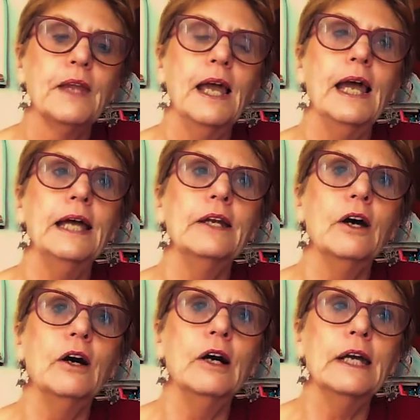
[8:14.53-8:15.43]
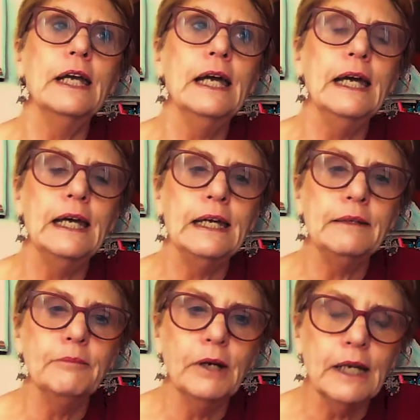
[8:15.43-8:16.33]
And I
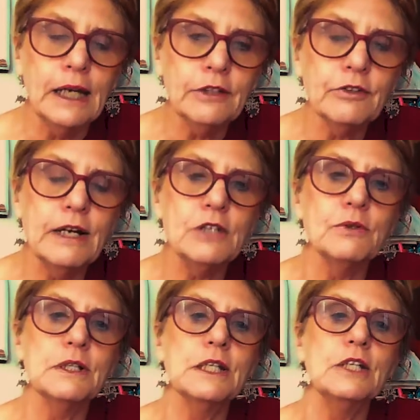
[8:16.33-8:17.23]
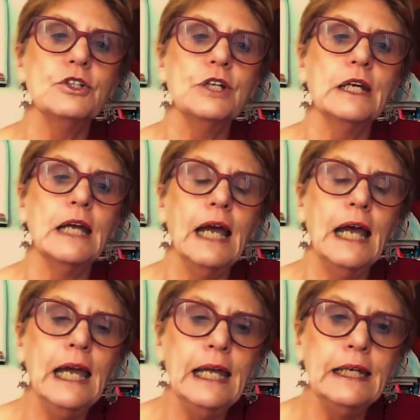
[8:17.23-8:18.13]
had my undergraduate teaching
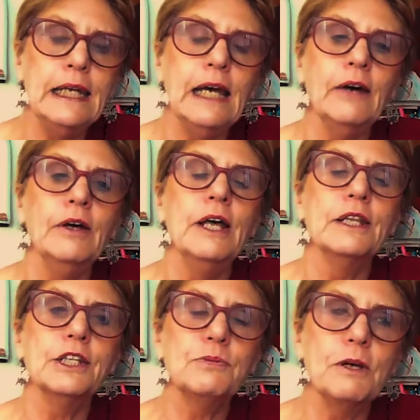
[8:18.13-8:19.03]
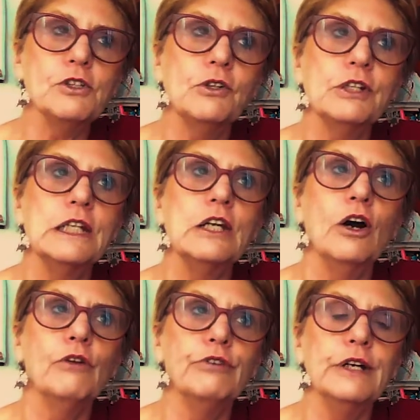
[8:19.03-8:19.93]
and now the specialty
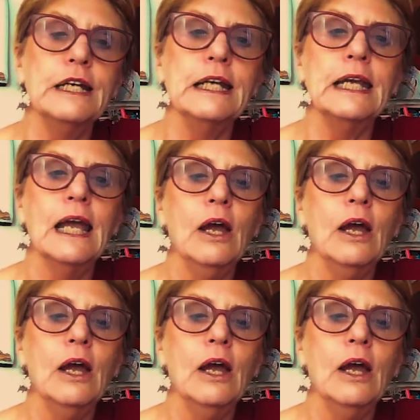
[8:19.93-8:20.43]
of reading